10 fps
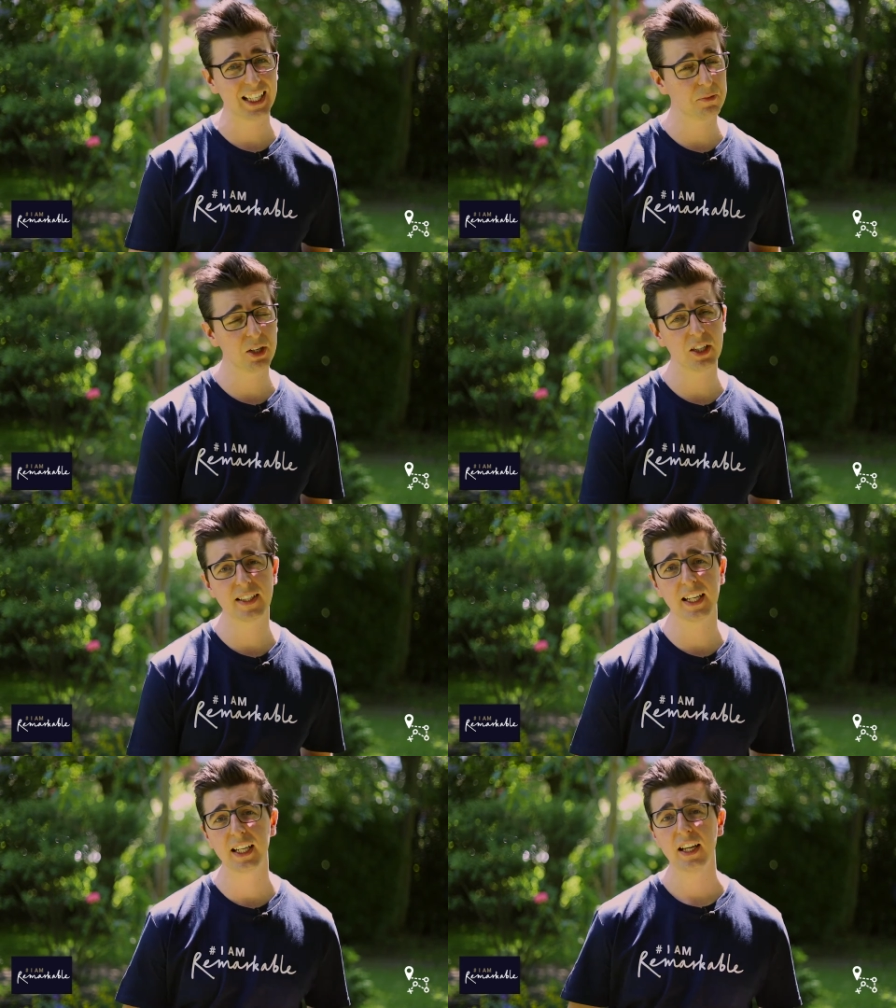
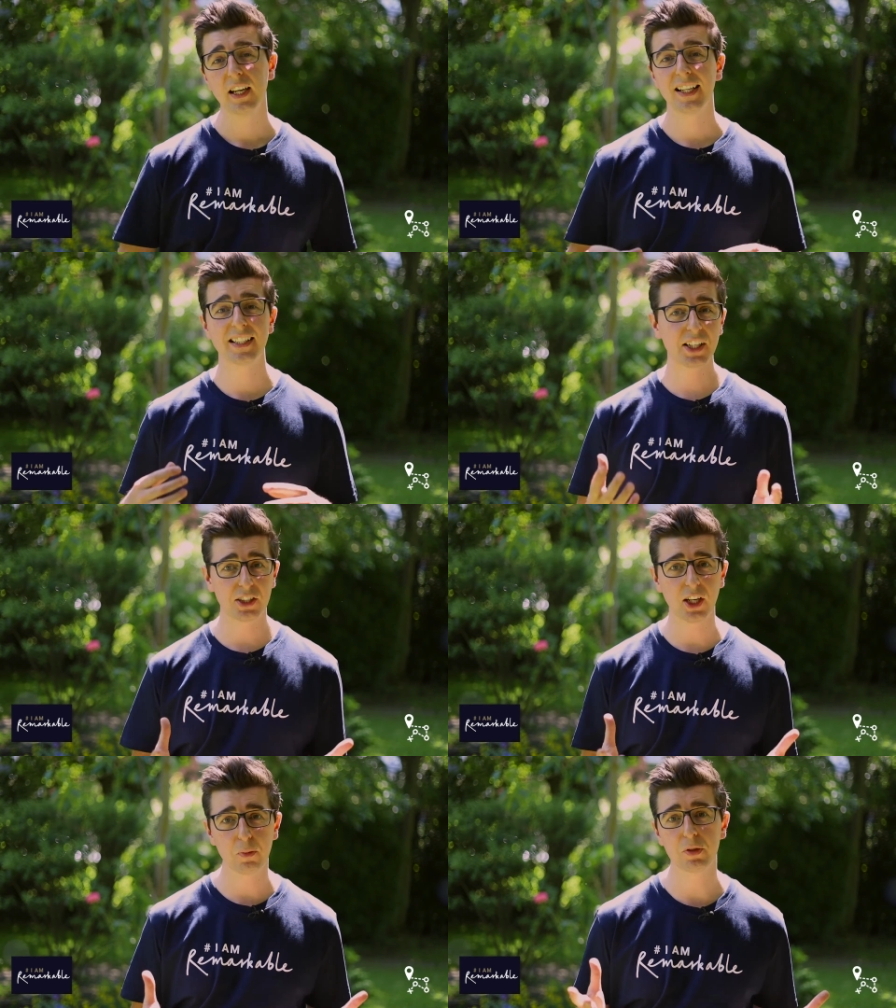community. It's
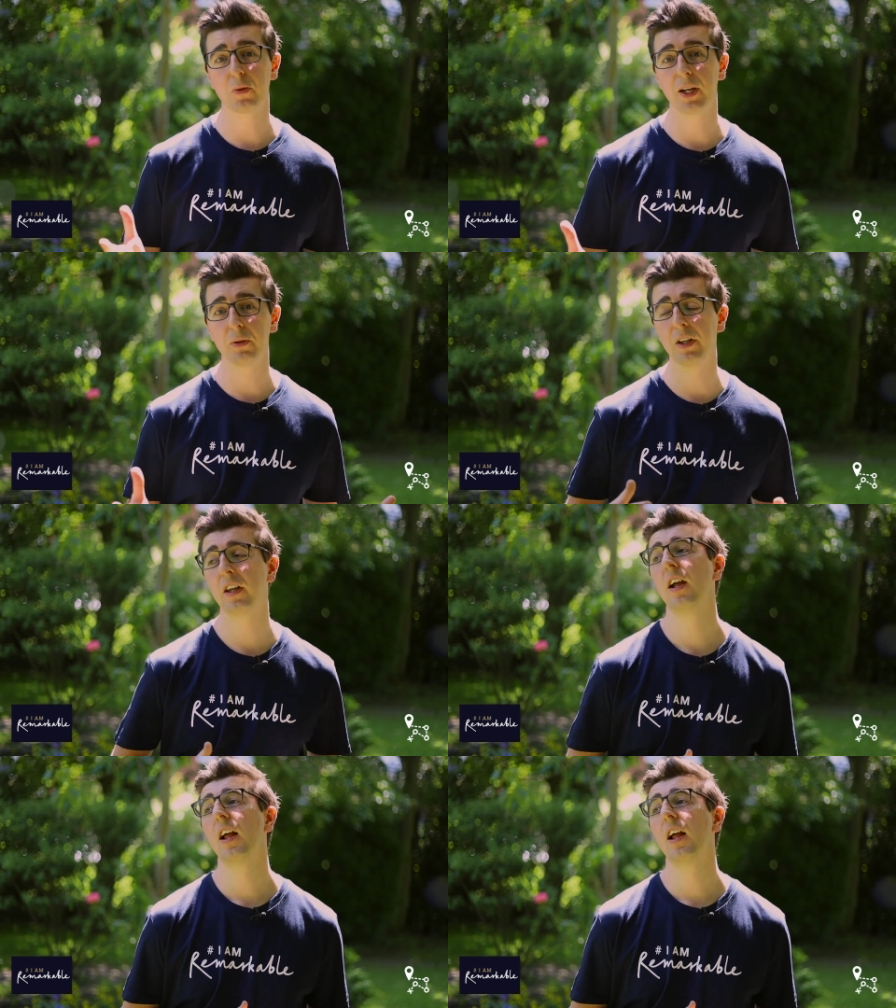actually open to anyone.